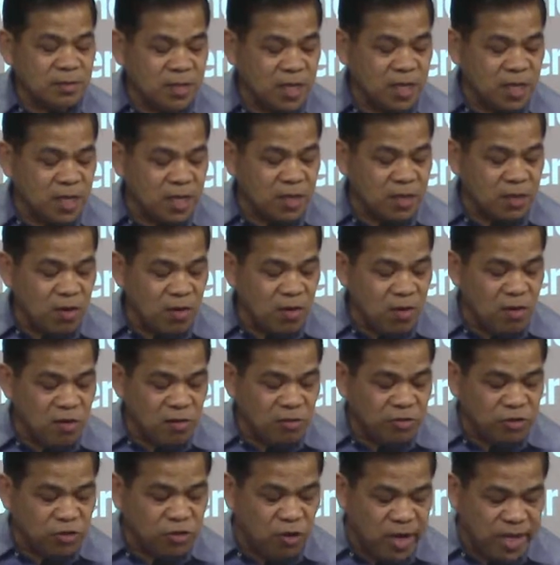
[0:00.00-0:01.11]
They
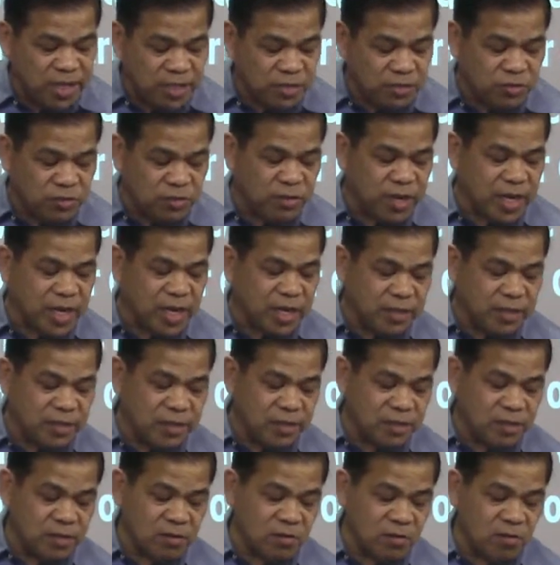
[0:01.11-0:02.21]
all joined
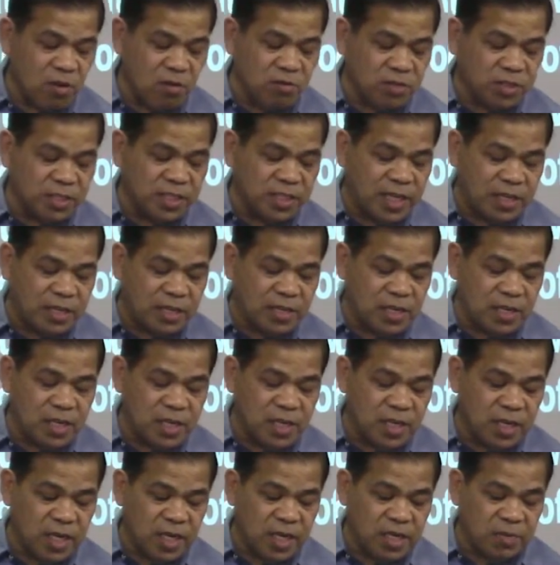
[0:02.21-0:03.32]
together
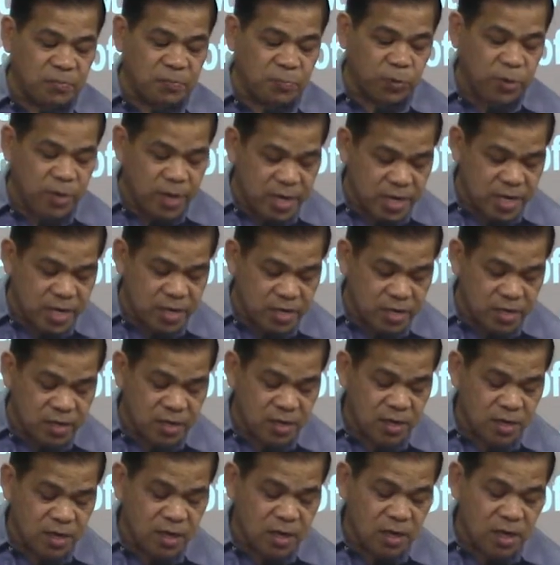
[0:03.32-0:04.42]
constantly in prayer,